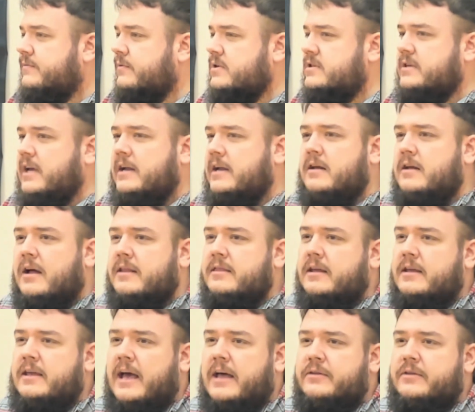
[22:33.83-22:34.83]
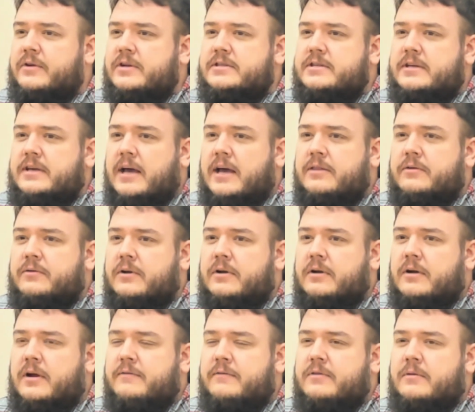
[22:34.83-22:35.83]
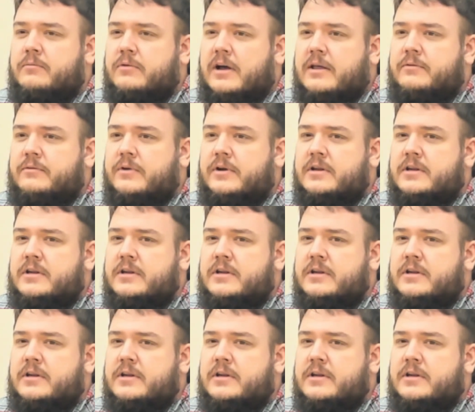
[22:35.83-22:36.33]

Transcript: forsake not the gathering together of the brethren,